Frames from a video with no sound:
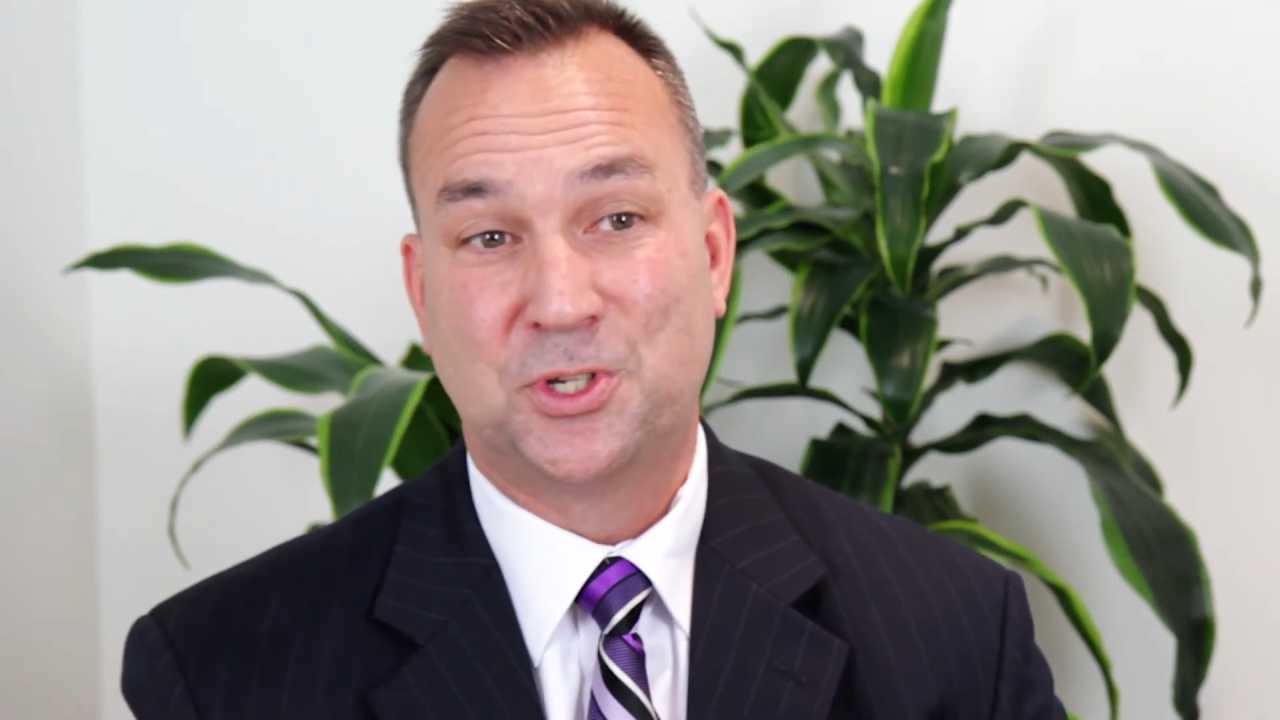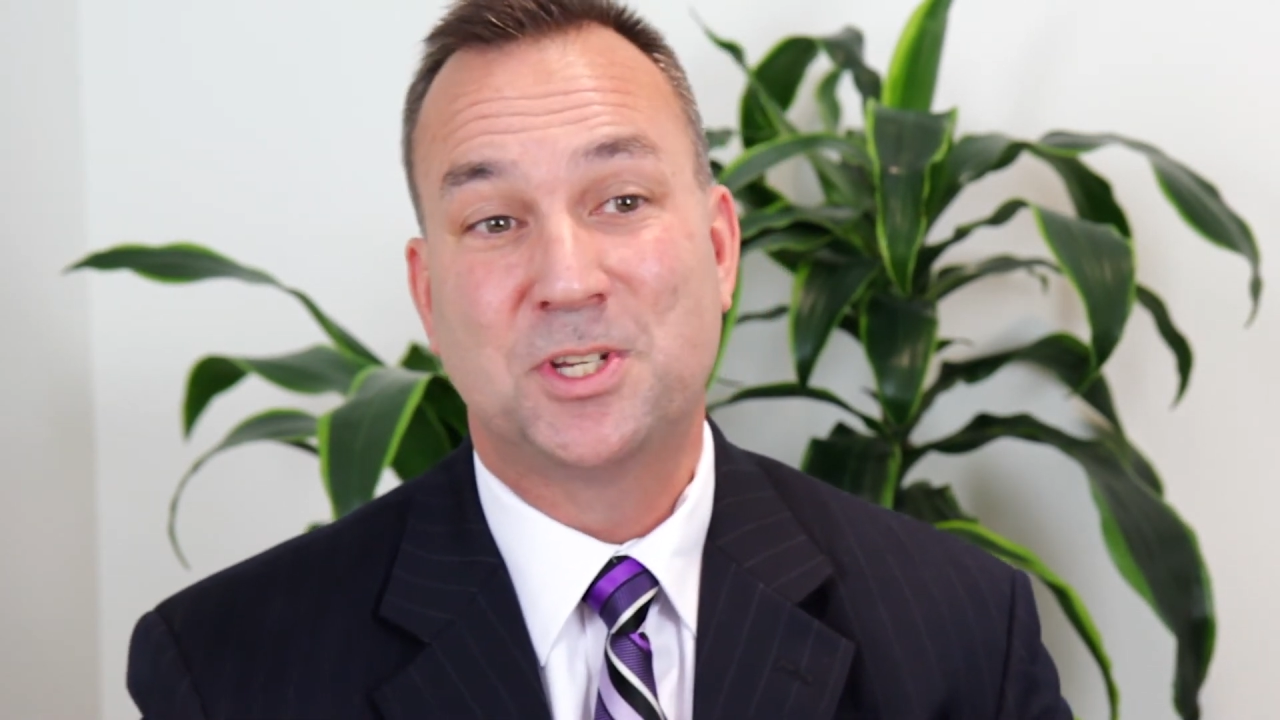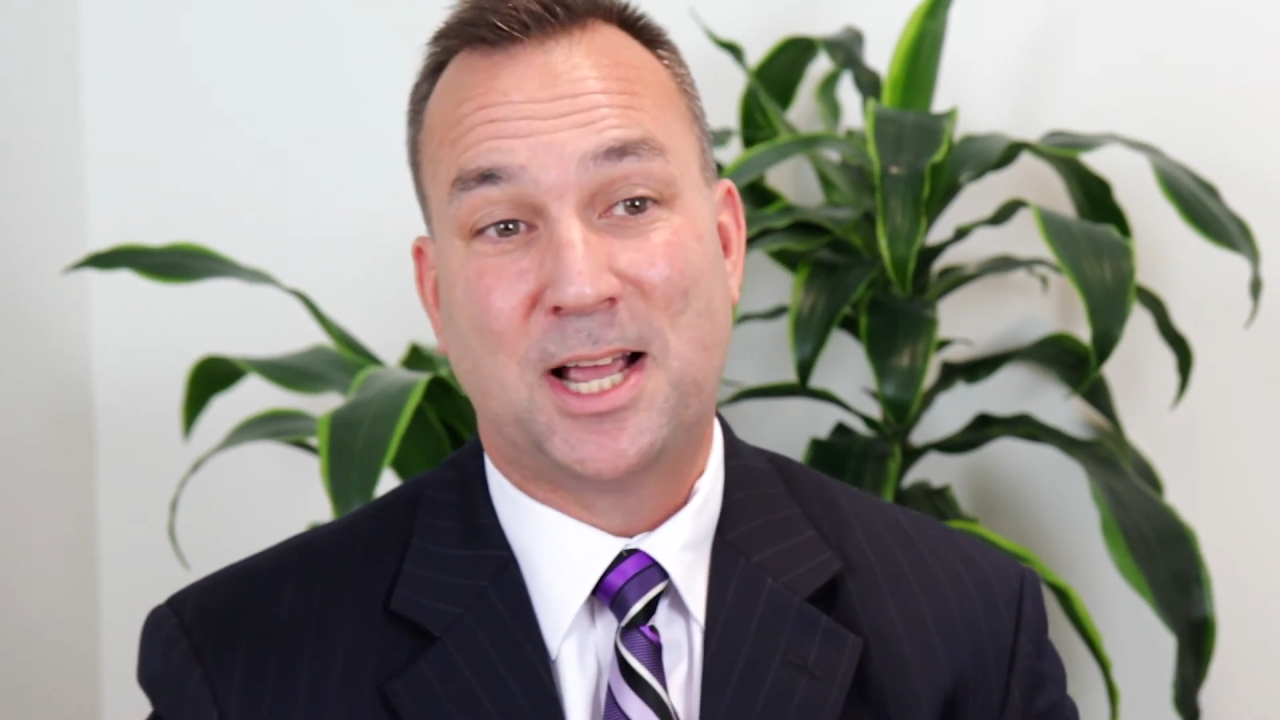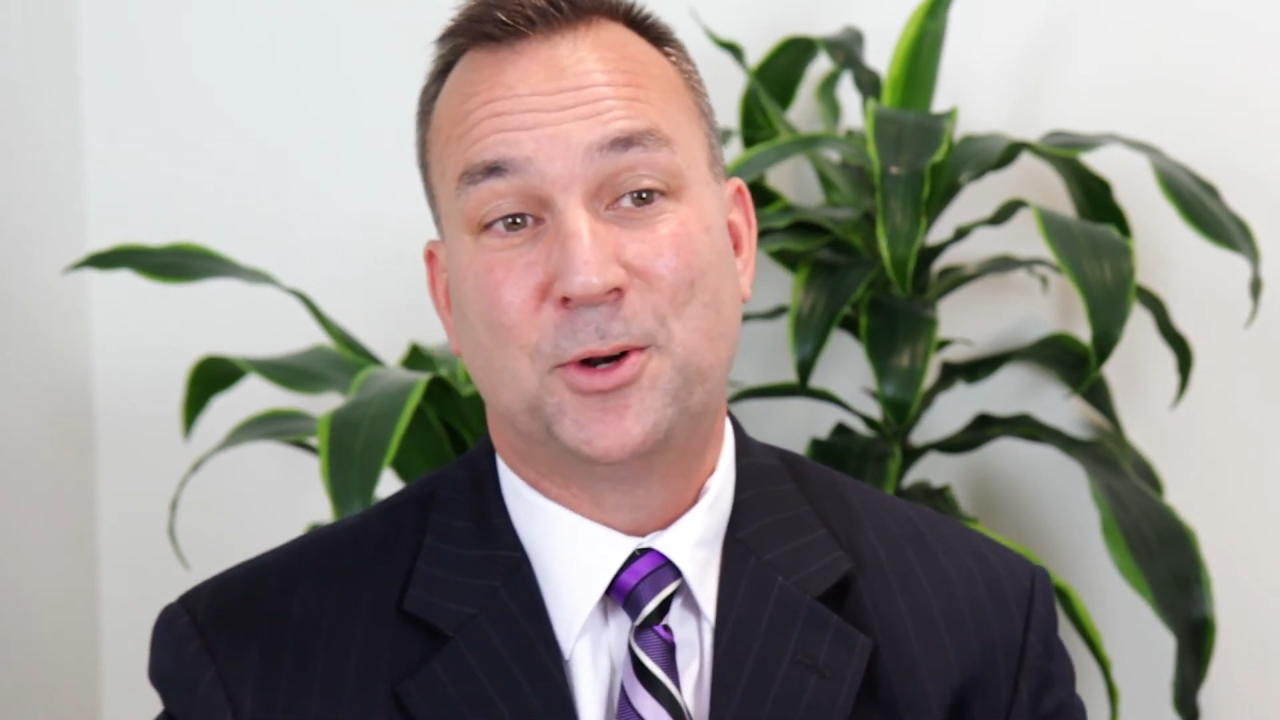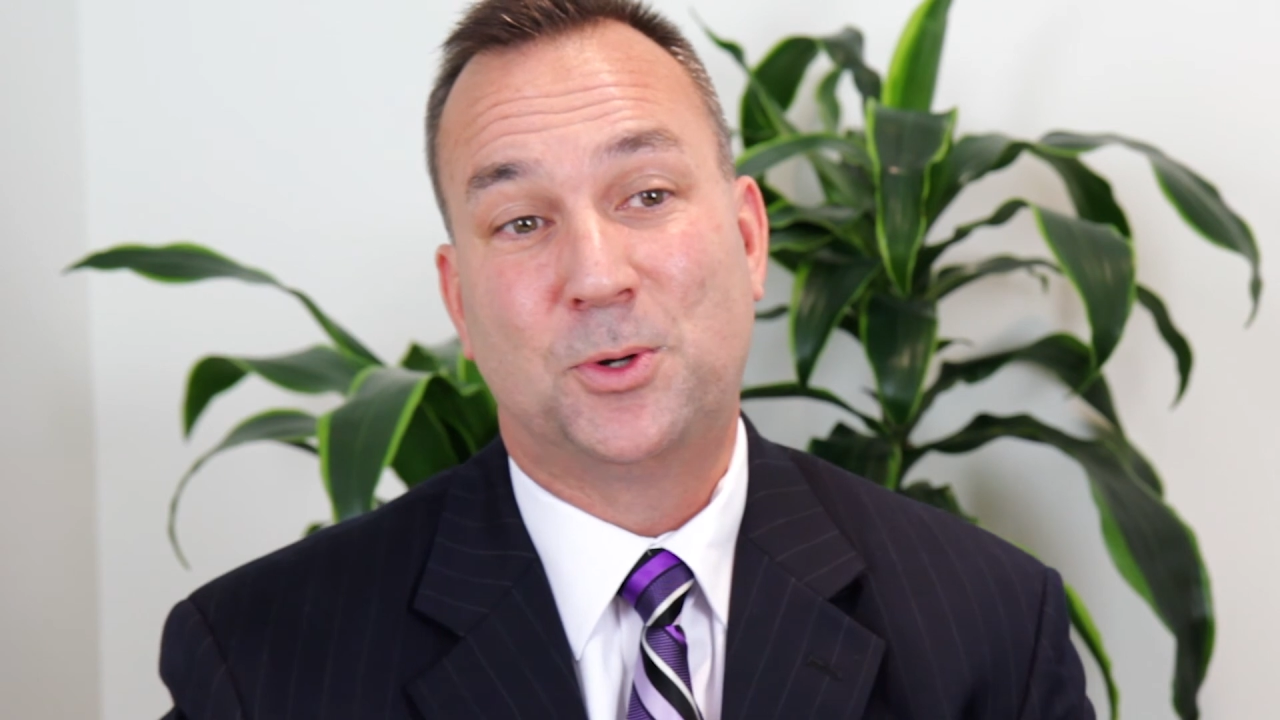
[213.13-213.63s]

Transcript: sign